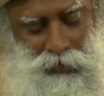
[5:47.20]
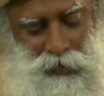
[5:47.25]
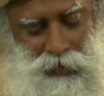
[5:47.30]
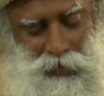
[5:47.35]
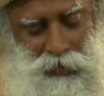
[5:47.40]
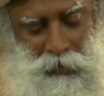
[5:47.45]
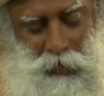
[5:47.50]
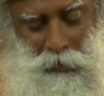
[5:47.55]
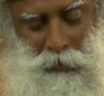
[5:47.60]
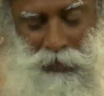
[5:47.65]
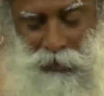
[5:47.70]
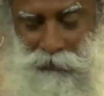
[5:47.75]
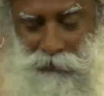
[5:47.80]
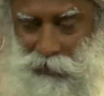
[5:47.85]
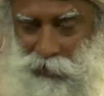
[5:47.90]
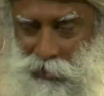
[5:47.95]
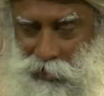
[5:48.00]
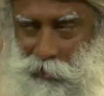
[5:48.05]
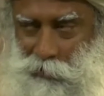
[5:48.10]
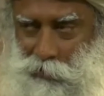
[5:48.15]
the moment of
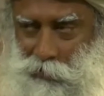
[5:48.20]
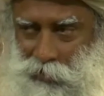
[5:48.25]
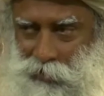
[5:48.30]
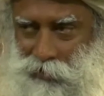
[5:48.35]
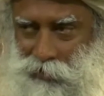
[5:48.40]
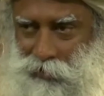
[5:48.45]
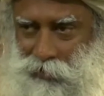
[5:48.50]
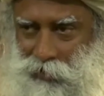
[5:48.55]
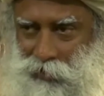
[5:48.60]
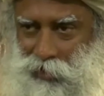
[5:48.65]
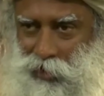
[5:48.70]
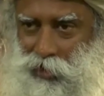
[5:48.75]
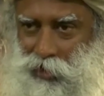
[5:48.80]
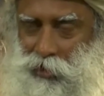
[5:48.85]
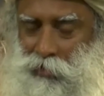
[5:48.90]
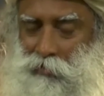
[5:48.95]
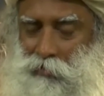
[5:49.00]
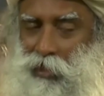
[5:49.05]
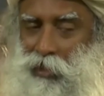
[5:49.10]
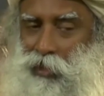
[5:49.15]
sleep is a
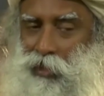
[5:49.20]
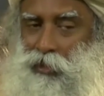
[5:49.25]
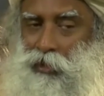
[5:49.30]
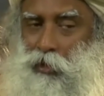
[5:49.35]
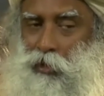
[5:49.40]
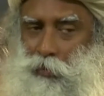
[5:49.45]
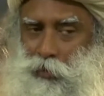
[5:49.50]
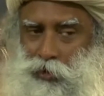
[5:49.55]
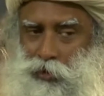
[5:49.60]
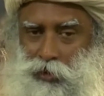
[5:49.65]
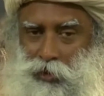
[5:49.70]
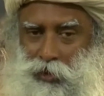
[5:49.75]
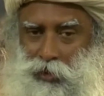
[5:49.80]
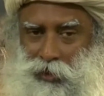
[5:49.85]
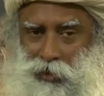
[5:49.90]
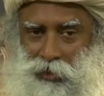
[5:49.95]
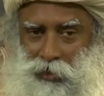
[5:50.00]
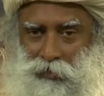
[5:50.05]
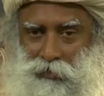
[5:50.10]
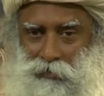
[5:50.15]
tremendous
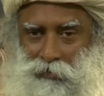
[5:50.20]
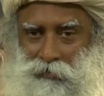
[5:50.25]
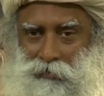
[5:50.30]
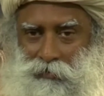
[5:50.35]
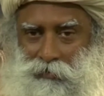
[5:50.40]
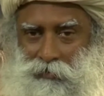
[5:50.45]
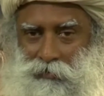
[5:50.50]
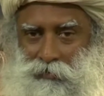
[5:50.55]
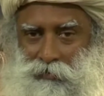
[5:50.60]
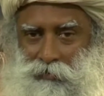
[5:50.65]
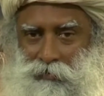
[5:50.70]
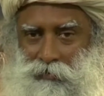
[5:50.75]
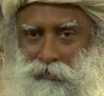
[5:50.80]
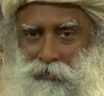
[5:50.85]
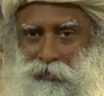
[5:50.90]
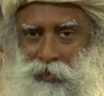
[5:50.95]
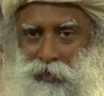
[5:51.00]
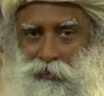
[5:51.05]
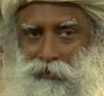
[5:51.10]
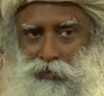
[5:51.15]
opportunity.
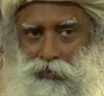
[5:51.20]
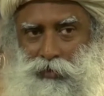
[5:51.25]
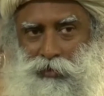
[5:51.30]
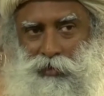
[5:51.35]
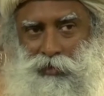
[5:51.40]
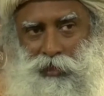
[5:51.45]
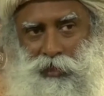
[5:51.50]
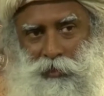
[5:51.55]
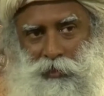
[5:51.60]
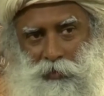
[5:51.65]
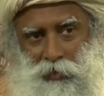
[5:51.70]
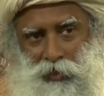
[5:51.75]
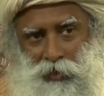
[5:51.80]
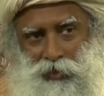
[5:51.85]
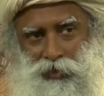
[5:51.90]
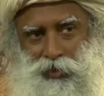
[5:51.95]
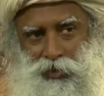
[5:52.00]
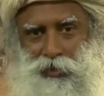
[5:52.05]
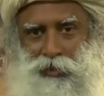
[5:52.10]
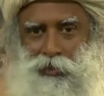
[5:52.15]
If you sleep in
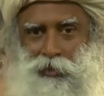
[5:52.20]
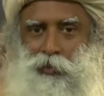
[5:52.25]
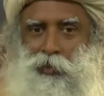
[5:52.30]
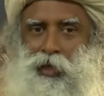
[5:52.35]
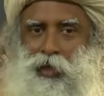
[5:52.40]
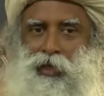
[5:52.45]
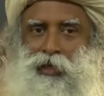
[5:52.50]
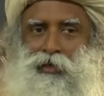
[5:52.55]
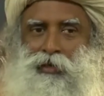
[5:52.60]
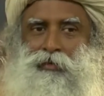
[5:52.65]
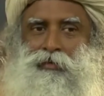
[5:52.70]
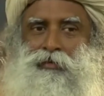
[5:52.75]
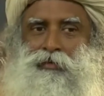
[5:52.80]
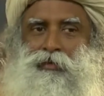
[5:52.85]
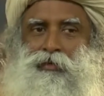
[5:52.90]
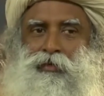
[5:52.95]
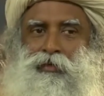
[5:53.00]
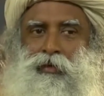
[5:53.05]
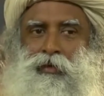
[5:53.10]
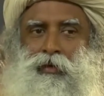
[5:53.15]
a certain way,
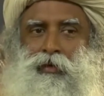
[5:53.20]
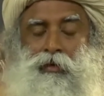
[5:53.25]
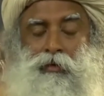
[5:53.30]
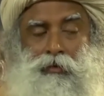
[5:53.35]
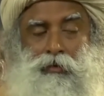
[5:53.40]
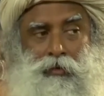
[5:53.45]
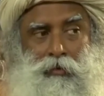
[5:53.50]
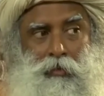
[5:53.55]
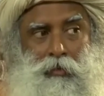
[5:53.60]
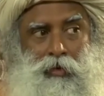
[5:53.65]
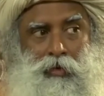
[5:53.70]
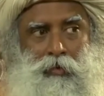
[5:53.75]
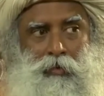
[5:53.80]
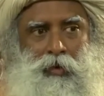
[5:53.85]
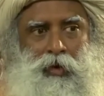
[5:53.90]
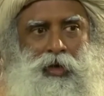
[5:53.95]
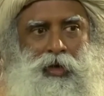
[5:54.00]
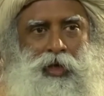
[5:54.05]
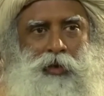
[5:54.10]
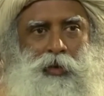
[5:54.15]
tomorrow
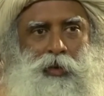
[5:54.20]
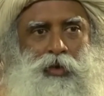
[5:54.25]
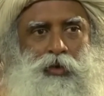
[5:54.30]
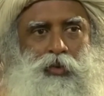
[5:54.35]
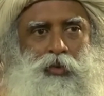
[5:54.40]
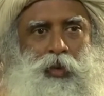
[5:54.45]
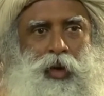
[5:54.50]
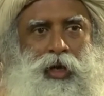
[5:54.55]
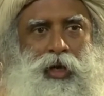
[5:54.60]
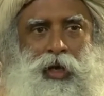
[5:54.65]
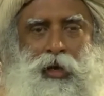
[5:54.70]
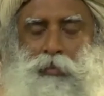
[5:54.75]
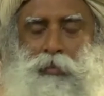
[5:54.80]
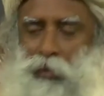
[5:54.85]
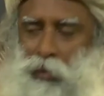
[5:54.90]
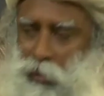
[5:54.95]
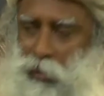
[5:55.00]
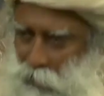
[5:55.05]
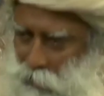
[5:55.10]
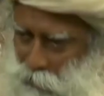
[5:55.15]
morning when you wake up,
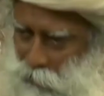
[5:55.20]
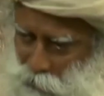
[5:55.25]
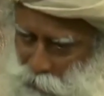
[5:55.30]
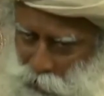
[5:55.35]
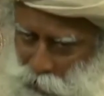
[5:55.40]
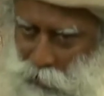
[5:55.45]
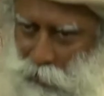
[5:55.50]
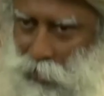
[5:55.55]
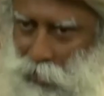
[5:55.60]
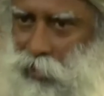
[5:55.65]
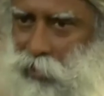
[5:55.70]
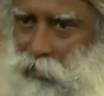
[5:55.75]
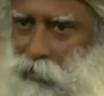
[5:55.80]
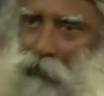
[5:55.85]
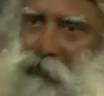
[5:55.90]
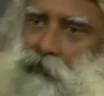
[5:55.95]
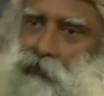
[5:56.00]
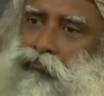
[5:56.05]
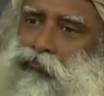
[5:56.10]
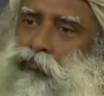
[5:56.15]
you can be
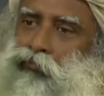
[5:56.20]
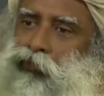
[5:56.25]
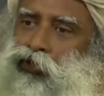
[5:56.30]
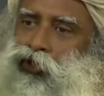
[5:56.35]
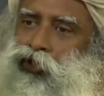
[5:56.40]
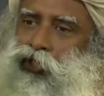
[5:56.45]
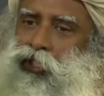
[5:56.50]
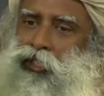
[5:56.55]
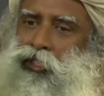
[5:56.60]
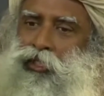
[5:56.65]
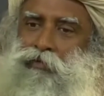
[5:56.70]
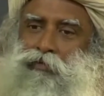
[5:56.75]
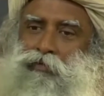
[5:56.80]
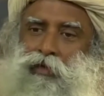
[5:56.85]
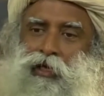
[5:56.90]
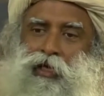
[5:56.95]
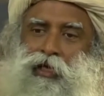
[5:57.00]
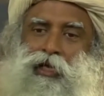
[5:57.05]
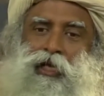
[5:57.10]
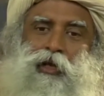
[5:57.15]

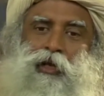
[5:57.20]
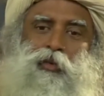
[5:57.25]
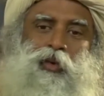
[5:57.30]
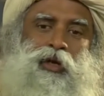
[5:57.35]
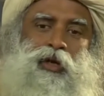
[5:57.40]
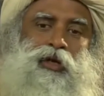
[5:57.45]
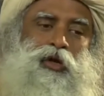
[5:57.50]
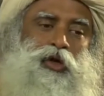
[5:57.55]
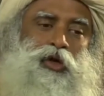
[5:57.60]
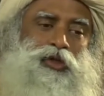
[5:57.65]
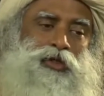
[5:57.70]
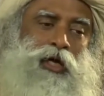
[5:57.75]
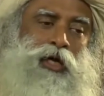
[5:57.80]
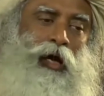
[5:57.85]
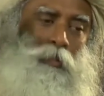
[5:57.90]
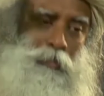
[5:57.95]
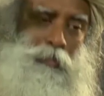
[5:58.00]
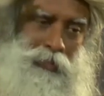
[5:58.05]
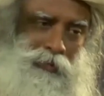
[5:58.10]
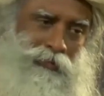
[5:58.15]
significantly one notch
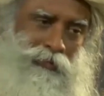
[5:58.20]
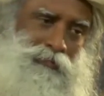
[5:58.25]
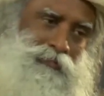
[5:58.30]
up.